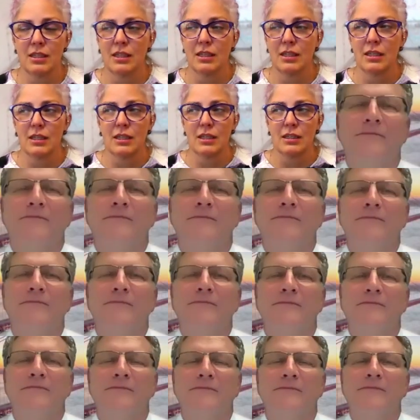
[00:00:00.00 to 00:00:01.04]
They're
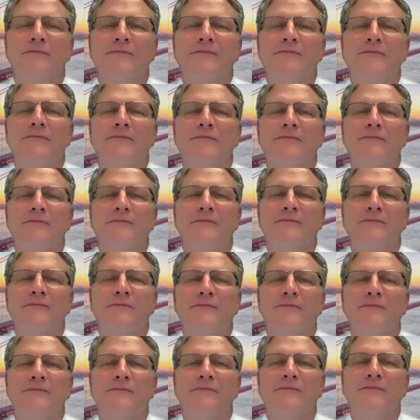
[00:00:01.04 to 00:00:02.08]
going to get it. And it's
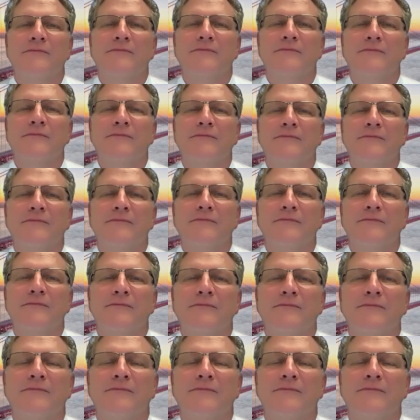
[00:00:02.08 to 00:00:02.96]
not about merit.